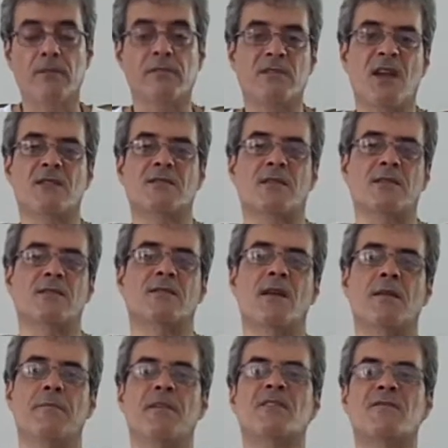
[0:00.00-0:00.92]
yes, his
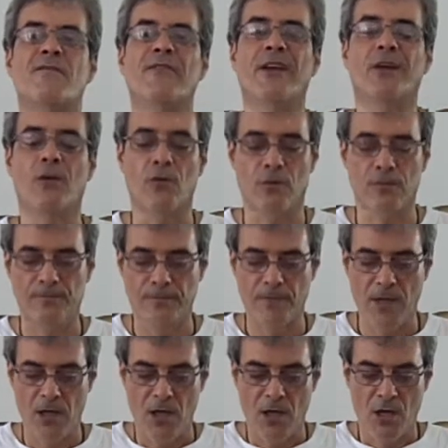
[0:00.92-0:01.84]
name is Beagle.
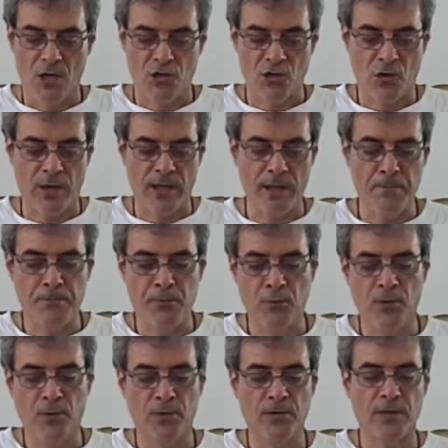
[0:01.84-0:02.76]
So he
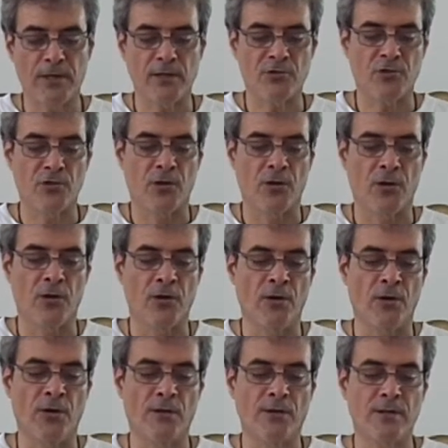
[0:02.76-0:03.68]
pulled,
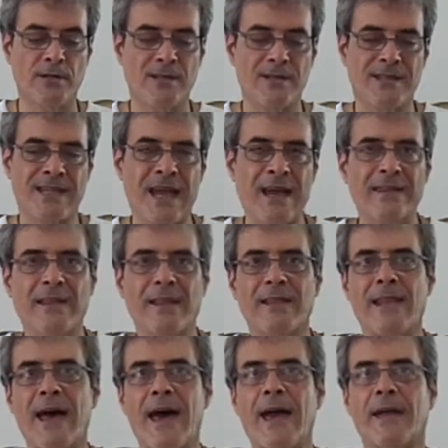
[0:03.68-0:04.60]
so kind
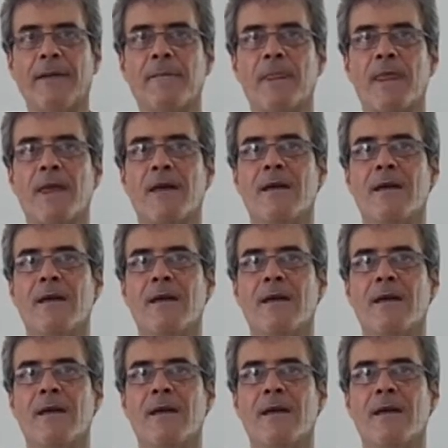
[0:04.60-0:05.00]
of like